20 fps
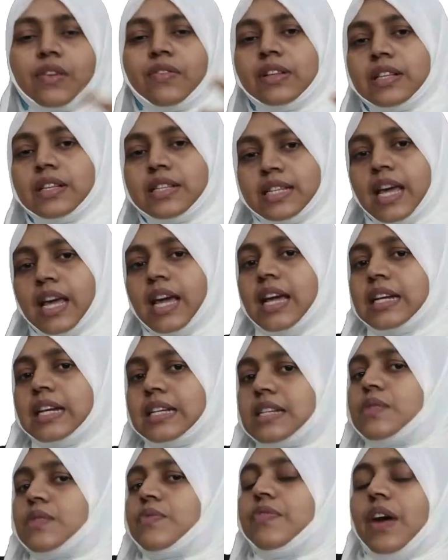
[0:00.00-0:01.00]
we will say
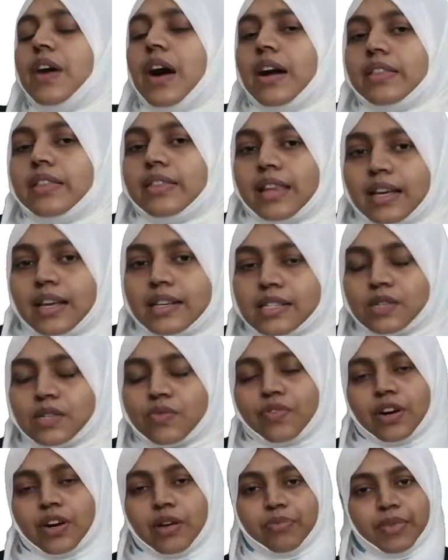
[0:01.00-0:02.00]
it is
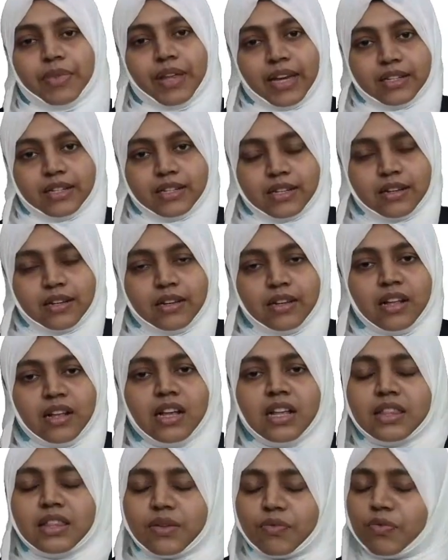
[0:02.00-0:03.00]
farthest from that
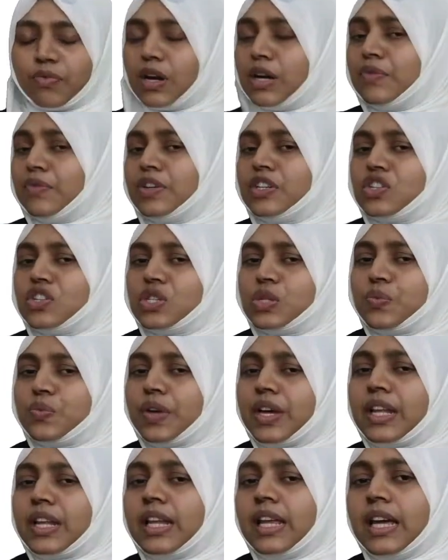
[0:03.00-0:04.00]
the one which is
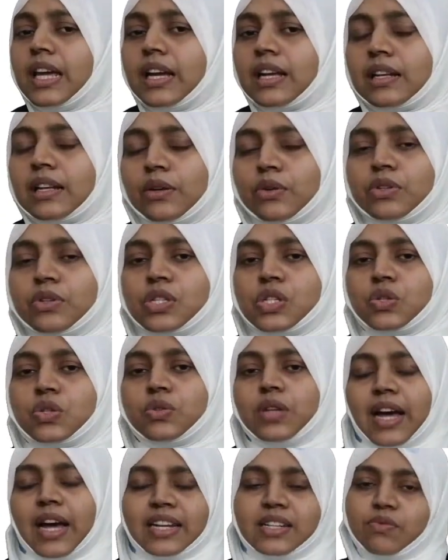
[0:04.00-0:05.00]
very close
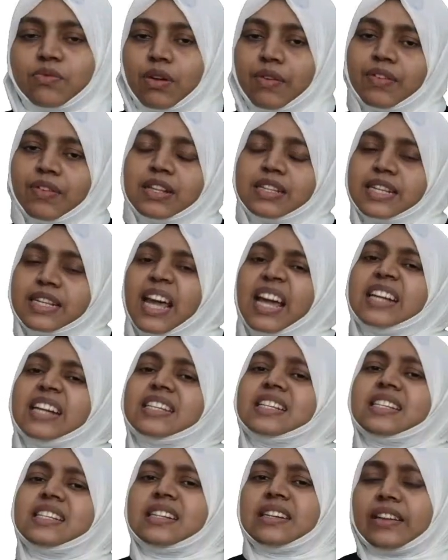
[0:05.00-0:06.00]
to that we will say
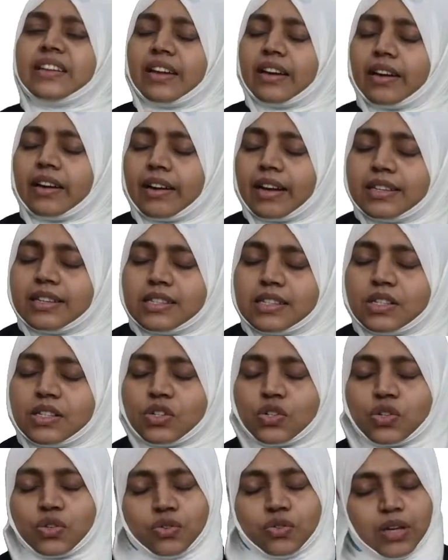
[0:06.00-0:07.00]
it is
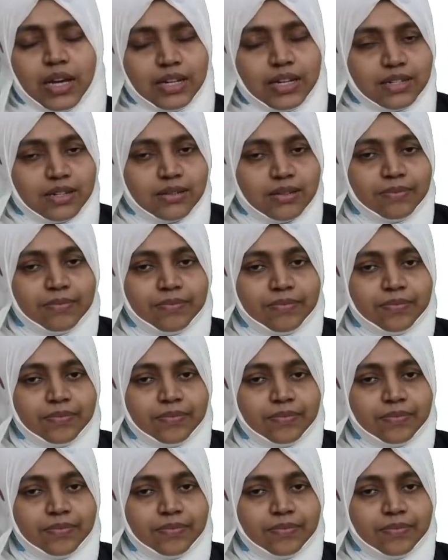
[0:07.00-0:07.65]
nearest to that